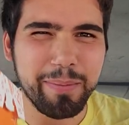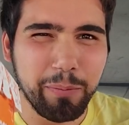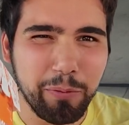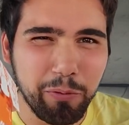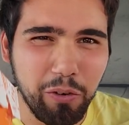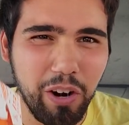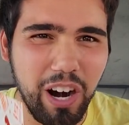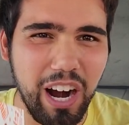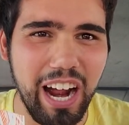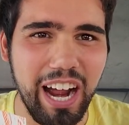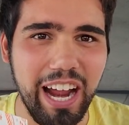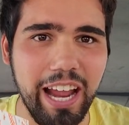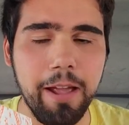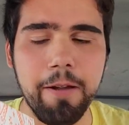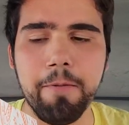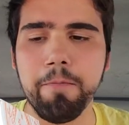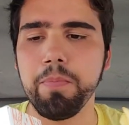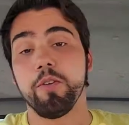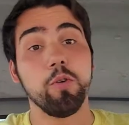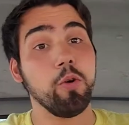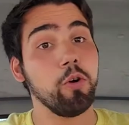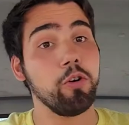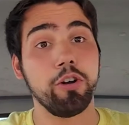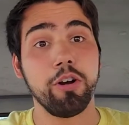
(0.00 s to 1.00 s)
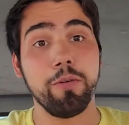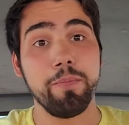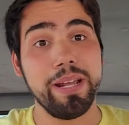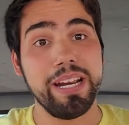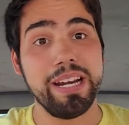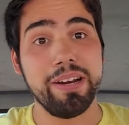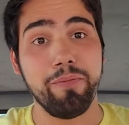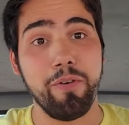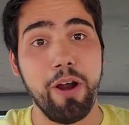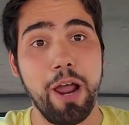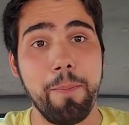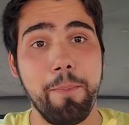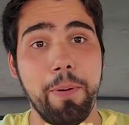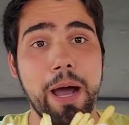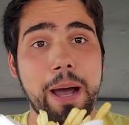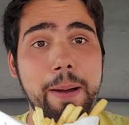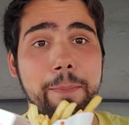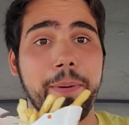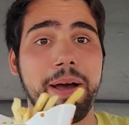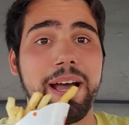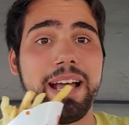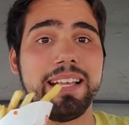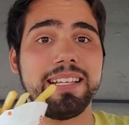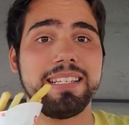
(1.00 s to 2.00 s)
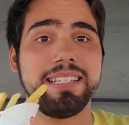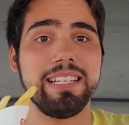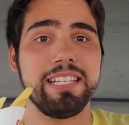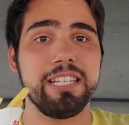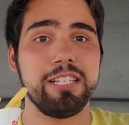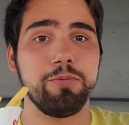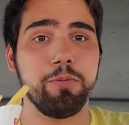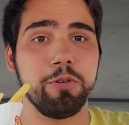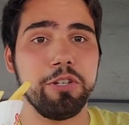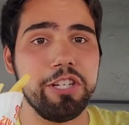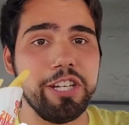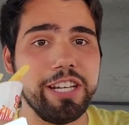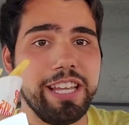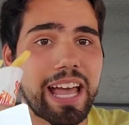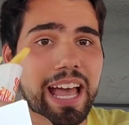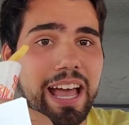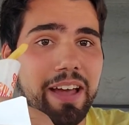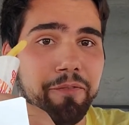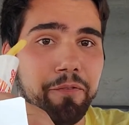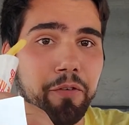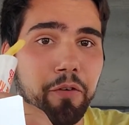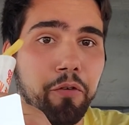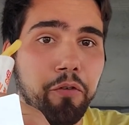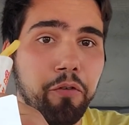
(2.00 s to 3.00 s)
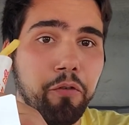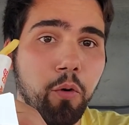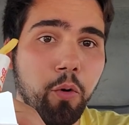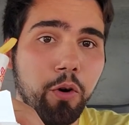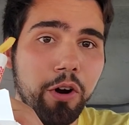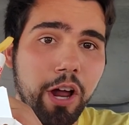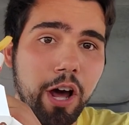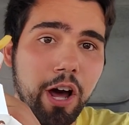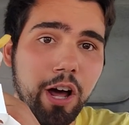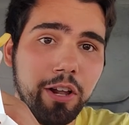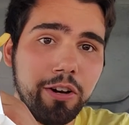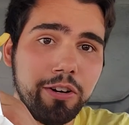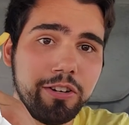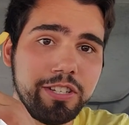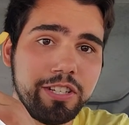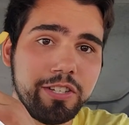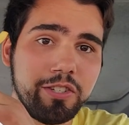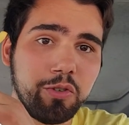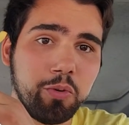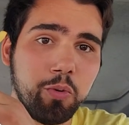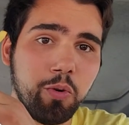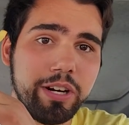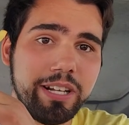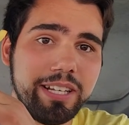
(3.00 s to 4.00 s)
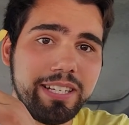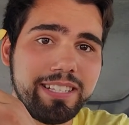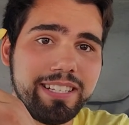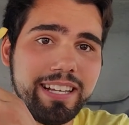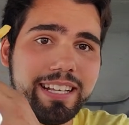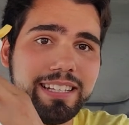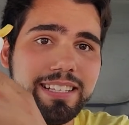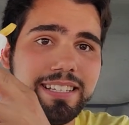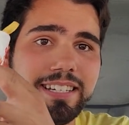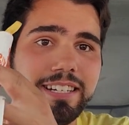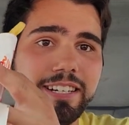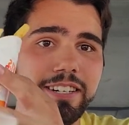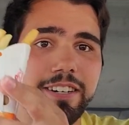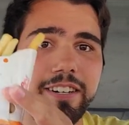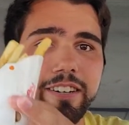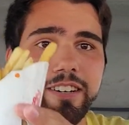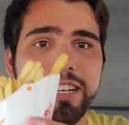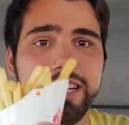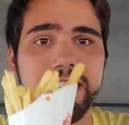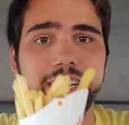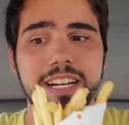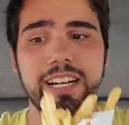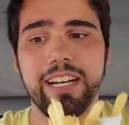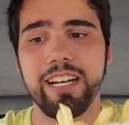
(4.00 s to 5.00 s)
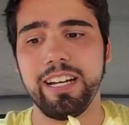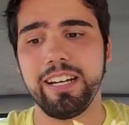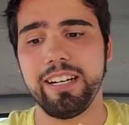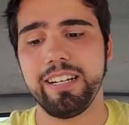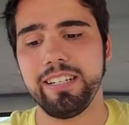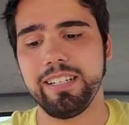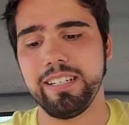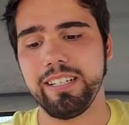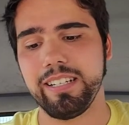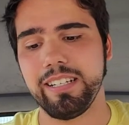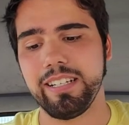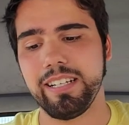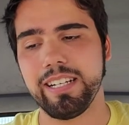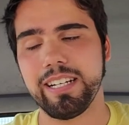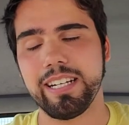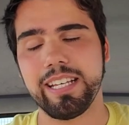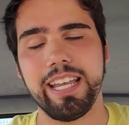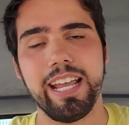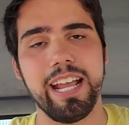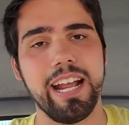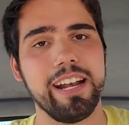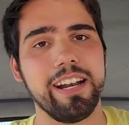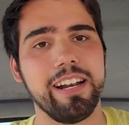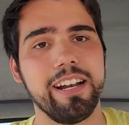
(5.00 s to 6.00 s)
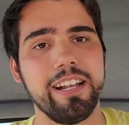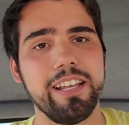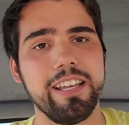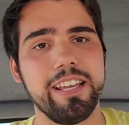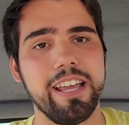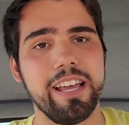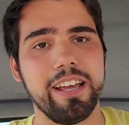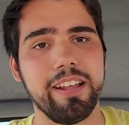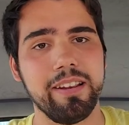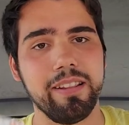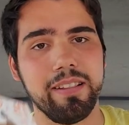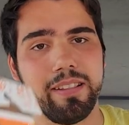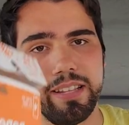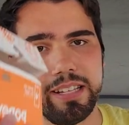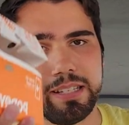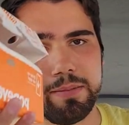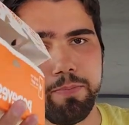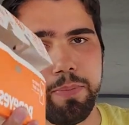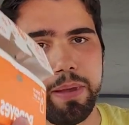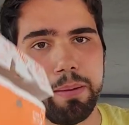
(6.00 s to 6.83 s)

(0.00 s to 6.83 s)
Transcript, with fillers: fry. When you order a medium fry at Popeyes, this is what you get. For $4.20 here in Canada, you get this